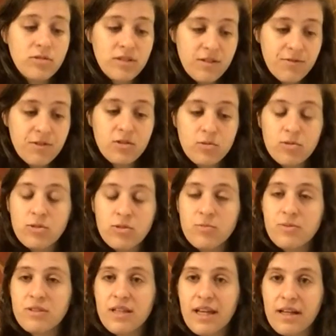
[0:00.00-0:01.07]
different
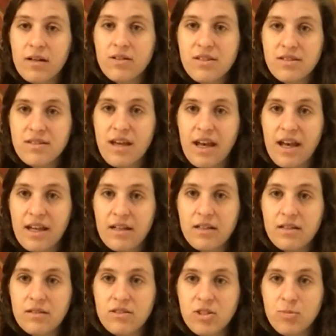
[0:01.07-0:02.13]
groups in our
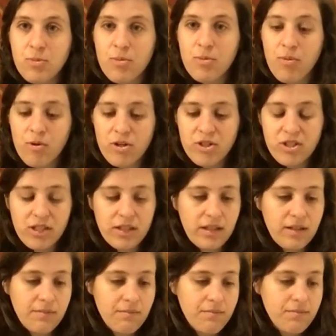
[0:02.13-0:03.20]
society
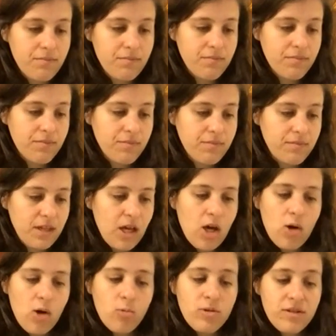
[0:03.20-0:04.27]
disproportionately.
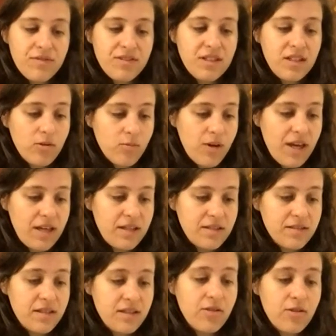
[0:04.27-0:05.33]
We have seen the
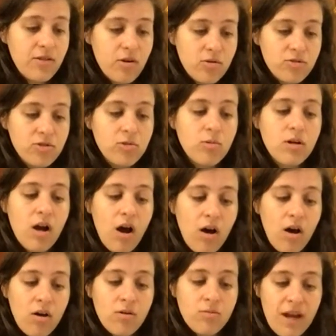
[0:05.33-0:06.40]
ways that those who are
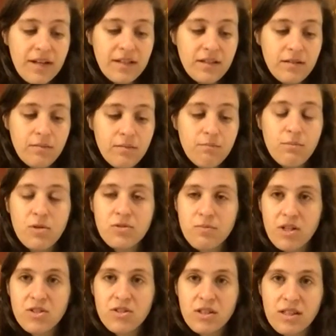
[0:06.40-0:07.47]
already most
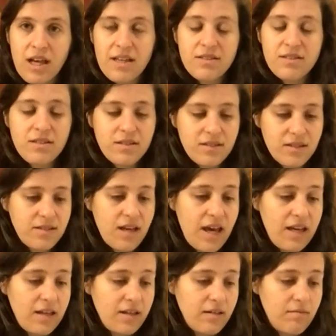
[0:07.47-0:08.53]
marginalized in
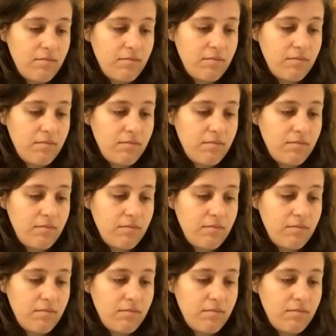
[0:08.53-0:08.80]
society,